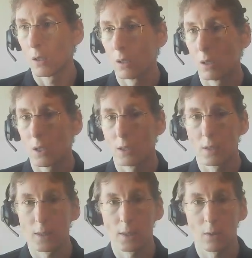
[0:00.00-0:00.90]

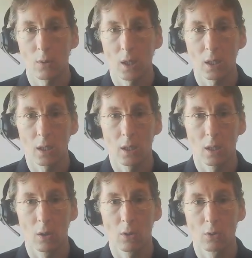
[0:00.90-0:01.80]
Let's quickly
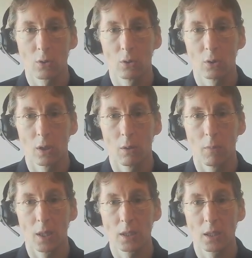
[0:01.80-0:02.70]
go to the
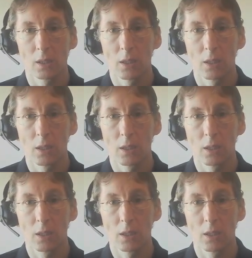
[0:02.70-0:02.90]
Magic